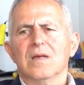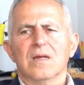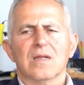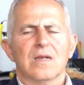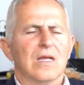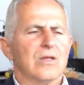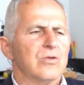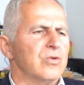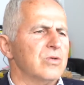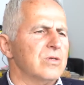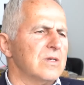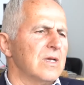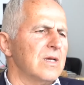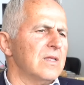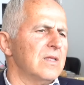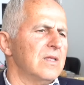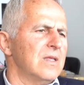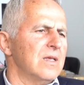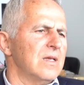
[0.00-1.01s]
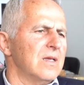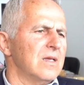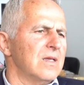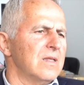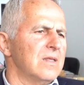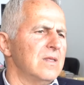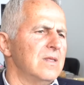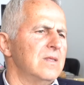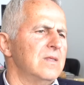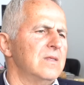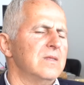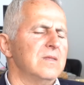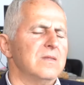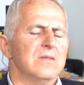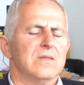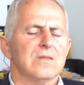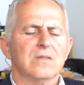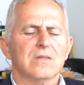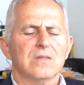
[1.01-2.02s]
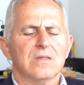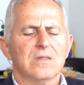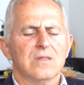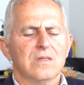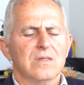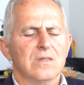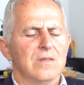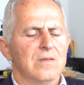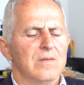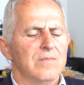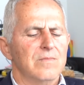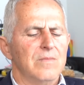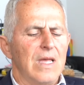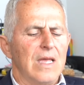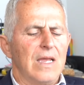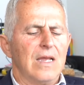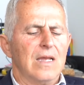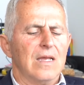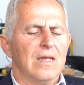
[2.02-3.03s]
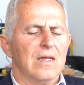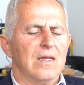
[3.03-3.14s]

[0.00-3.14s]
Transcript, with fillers: and as we said, uh, make